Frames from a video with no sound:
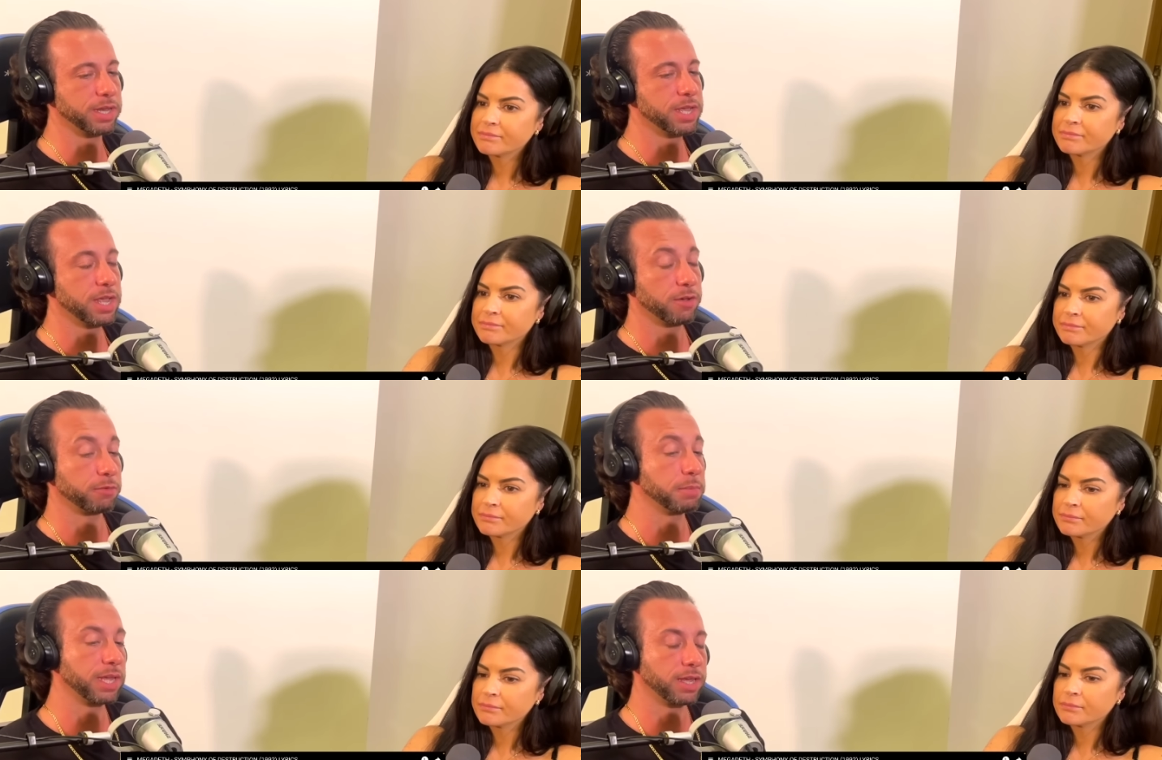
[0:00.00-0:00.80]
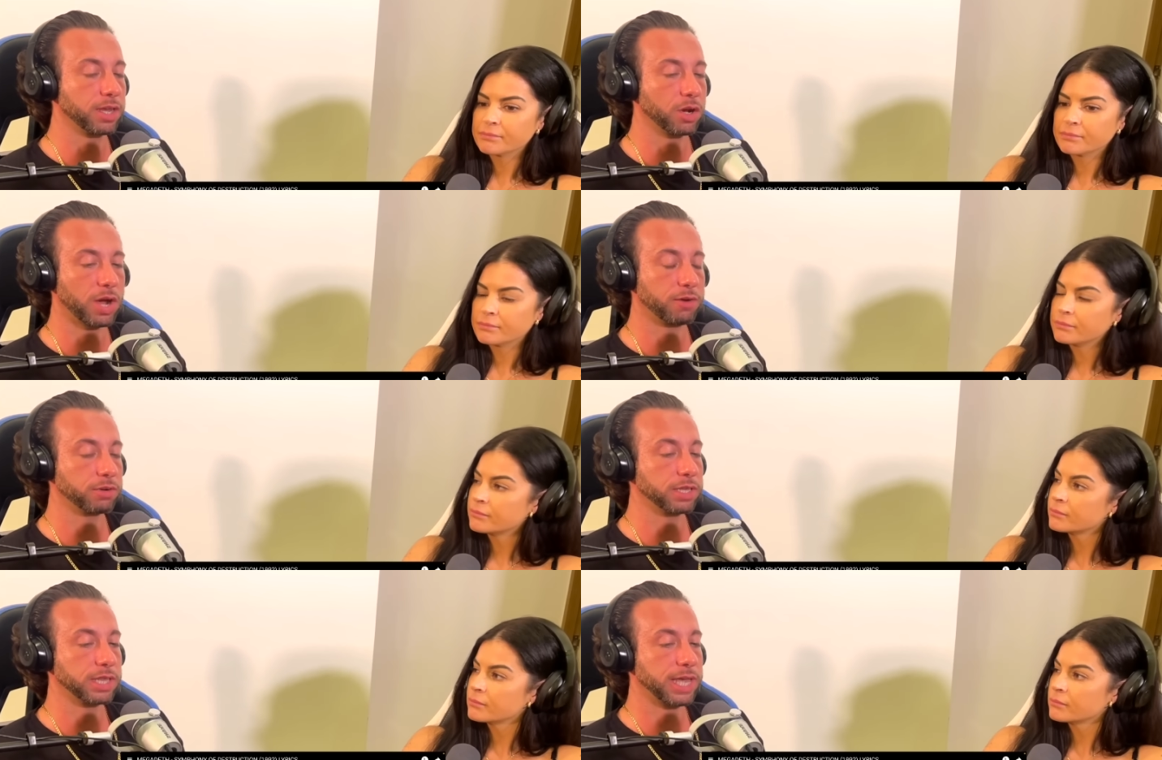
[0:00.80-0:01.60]
Speaker 1: But for me, you know, I
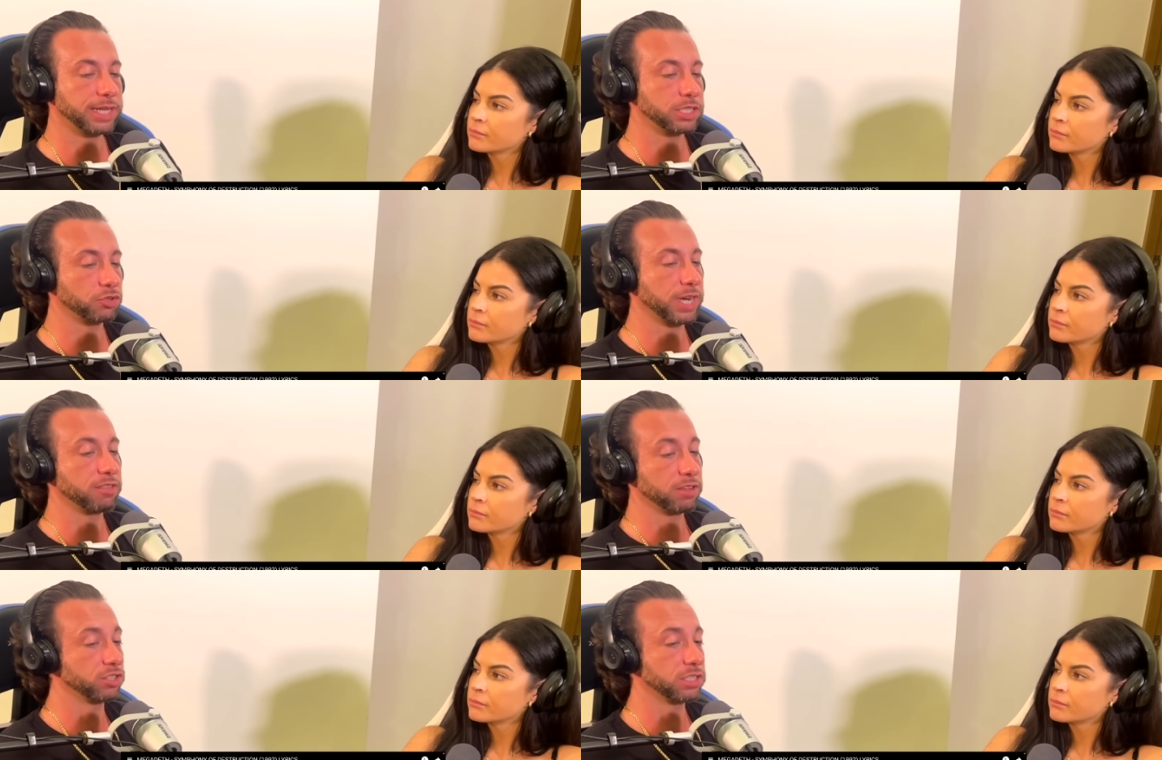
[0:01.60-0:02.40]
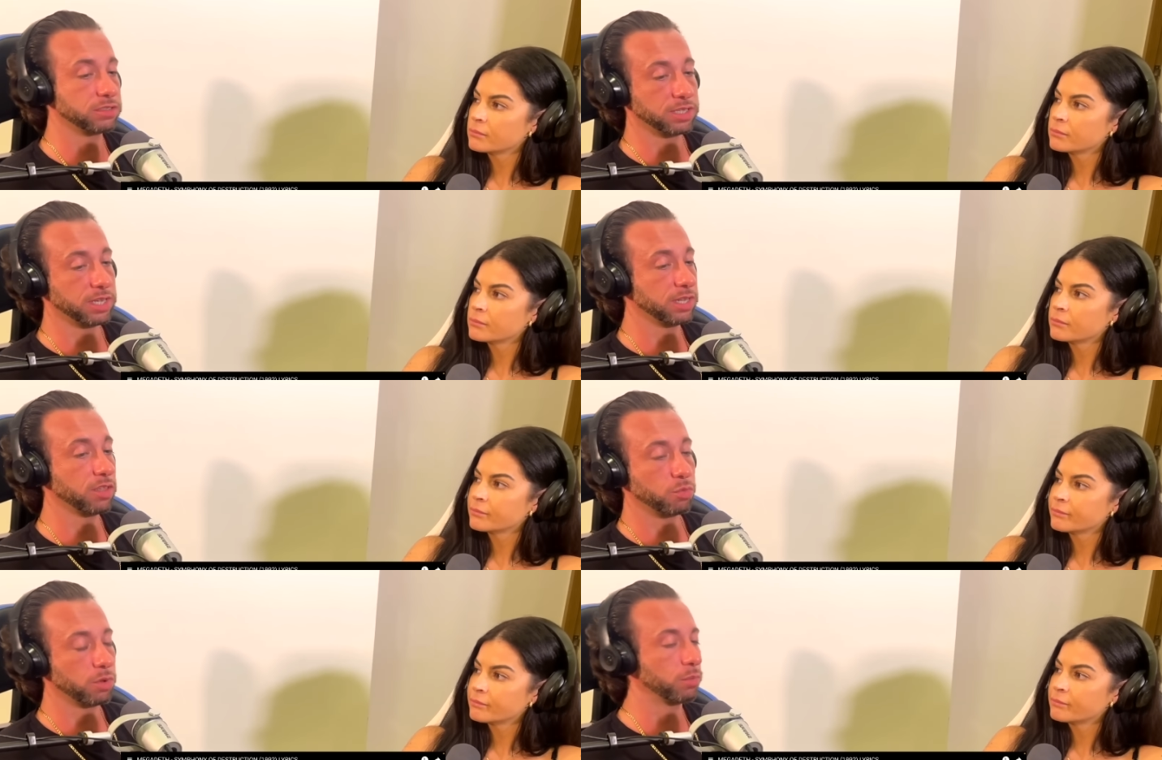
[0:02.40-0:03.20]
really like the transitions in
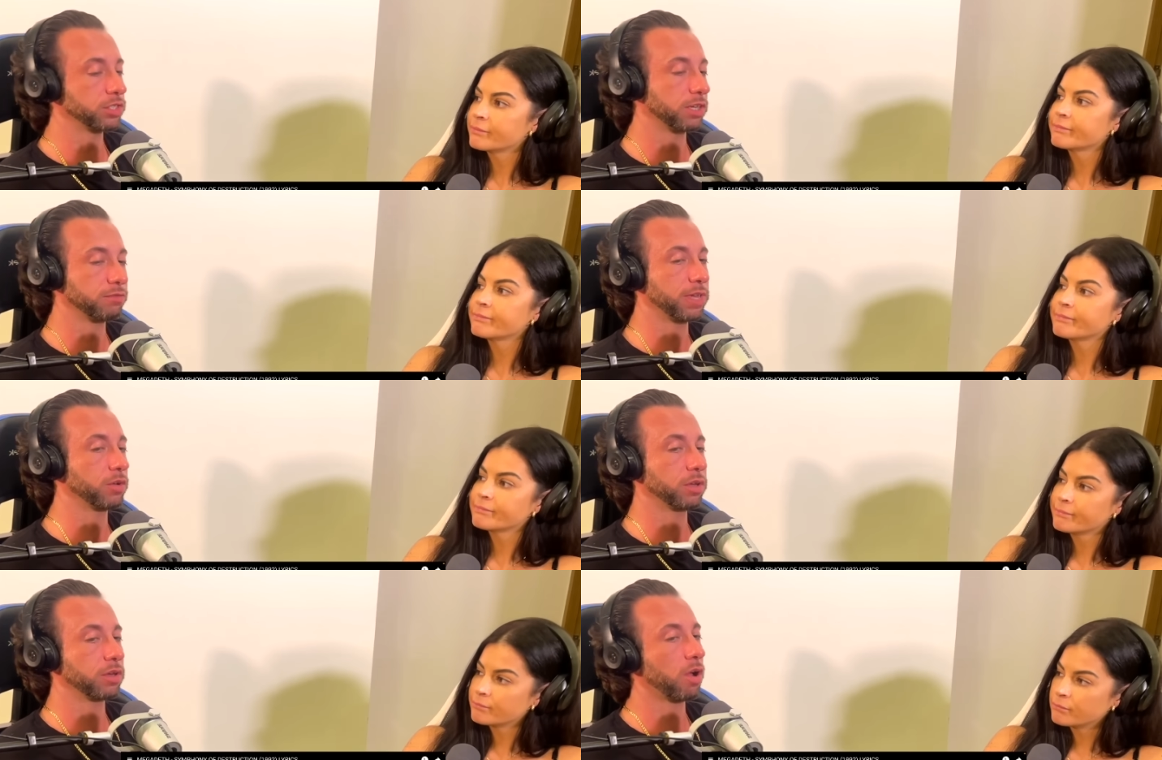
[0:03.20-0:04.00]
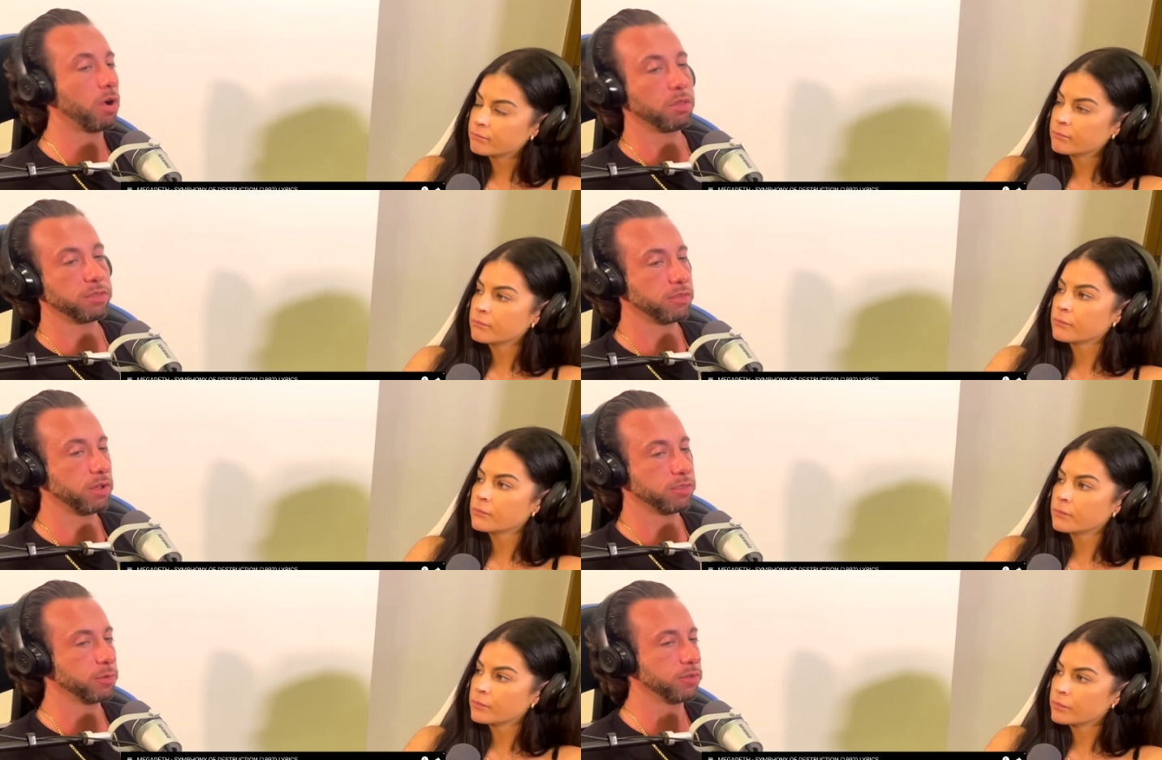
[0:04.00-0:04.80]
this one, which I found in all the
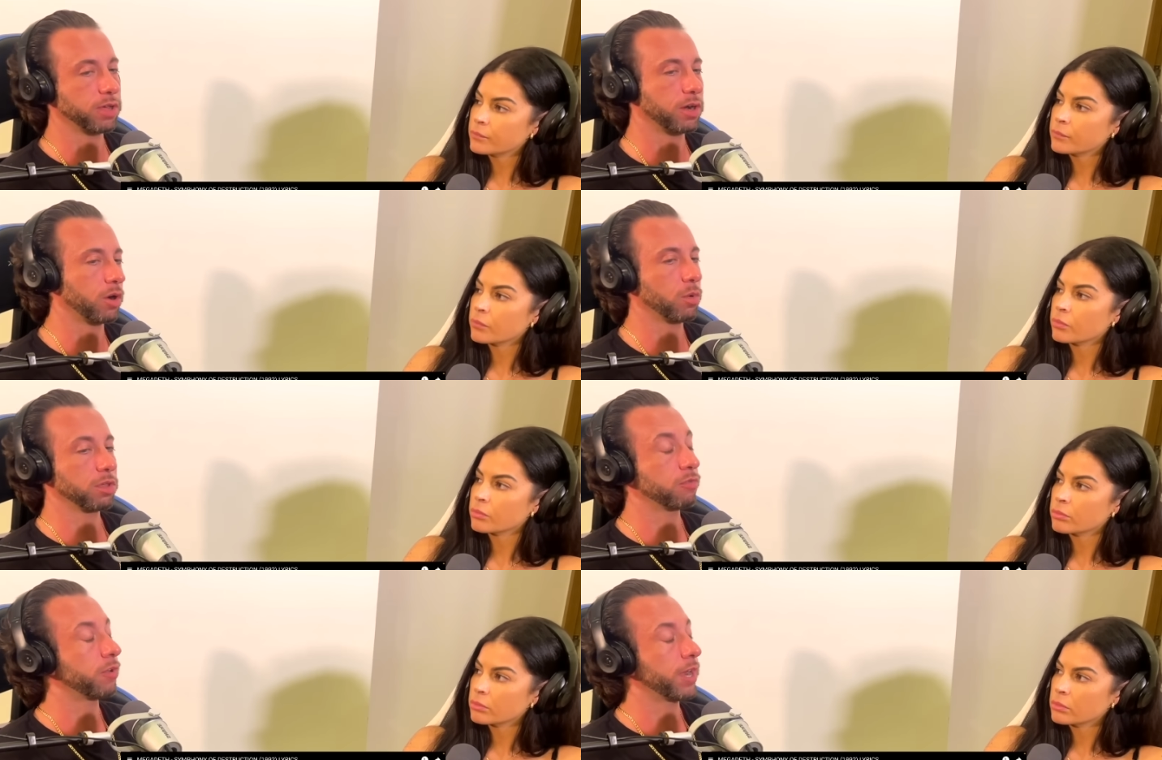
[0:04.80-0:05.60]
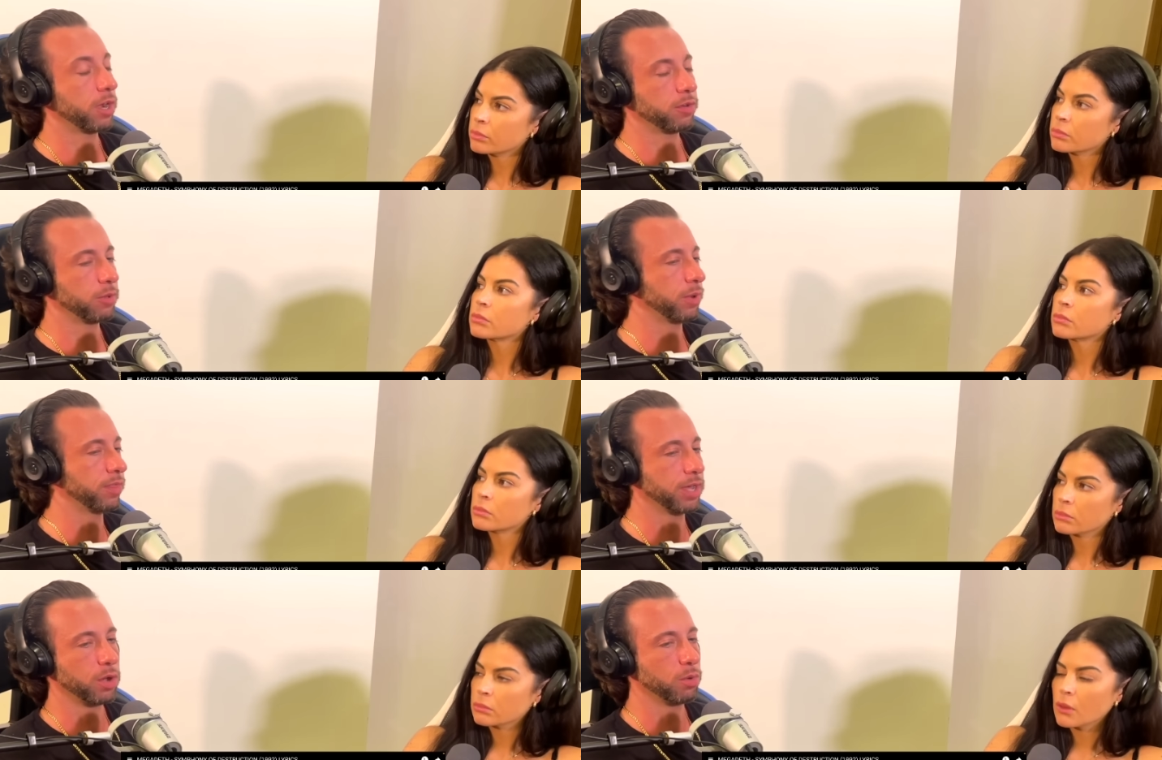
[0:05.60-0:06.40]
songs that we've done are always fire. That
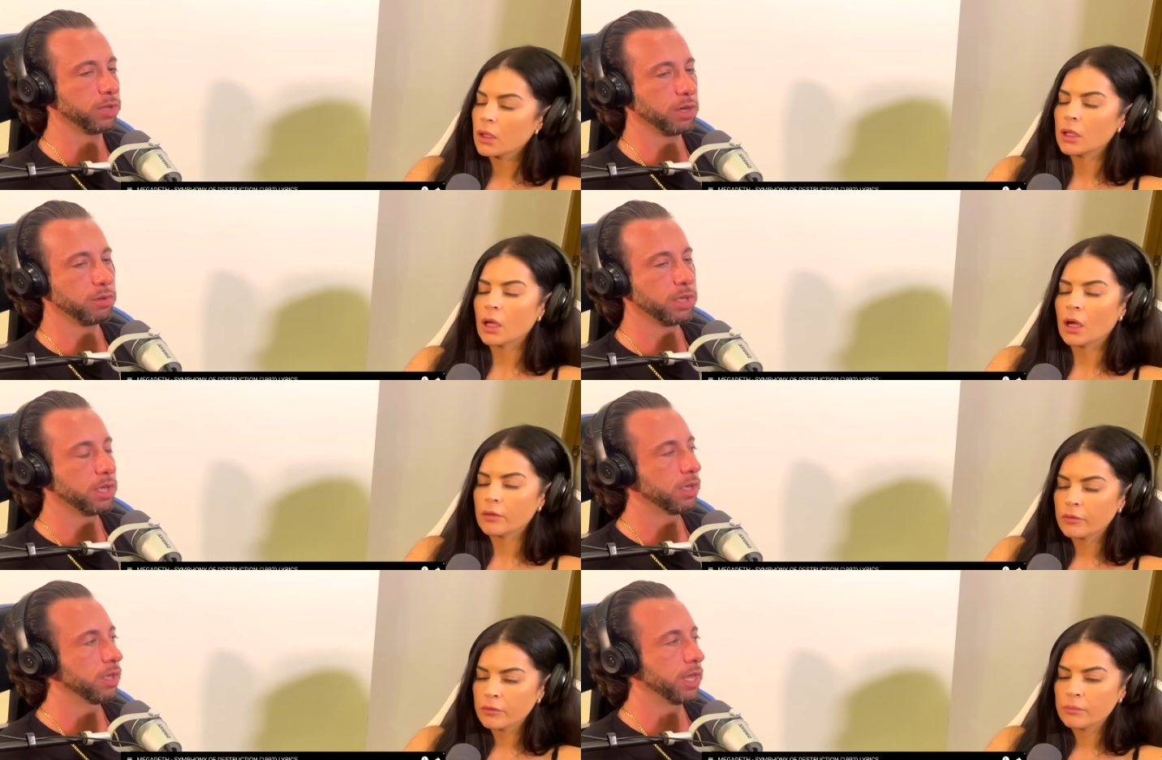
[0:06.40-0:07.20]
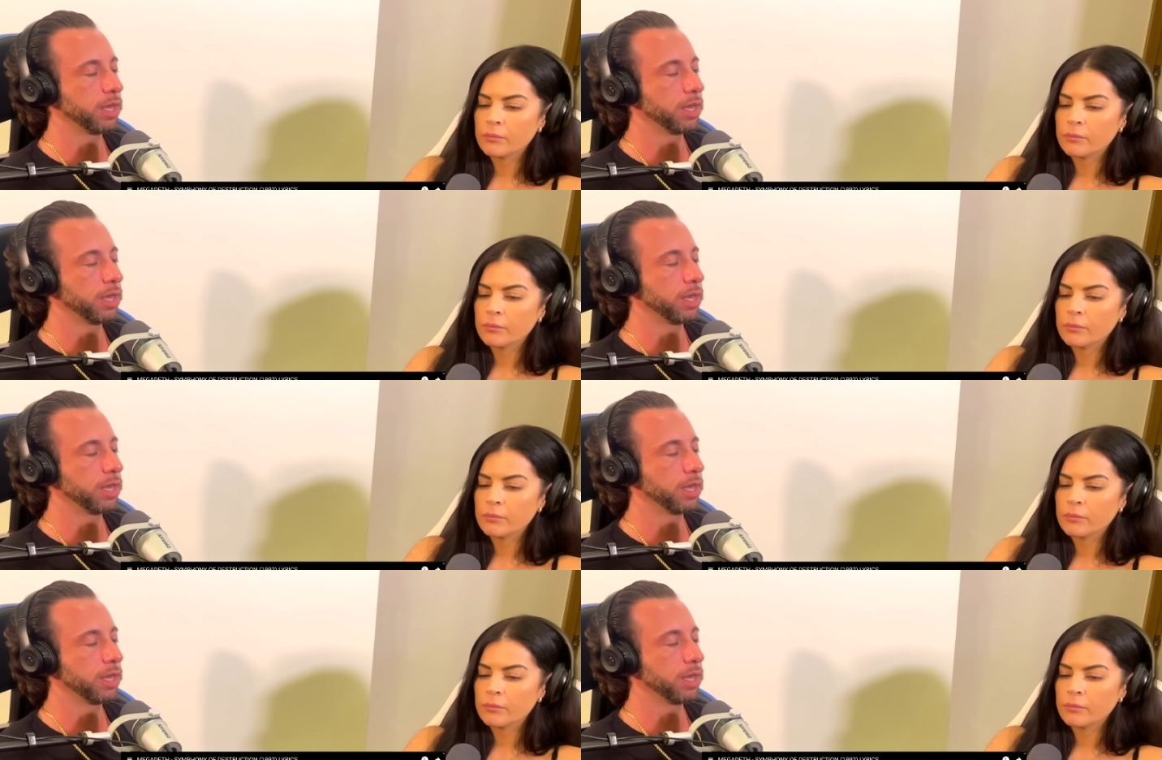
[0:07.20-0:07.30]
way they go you know yes.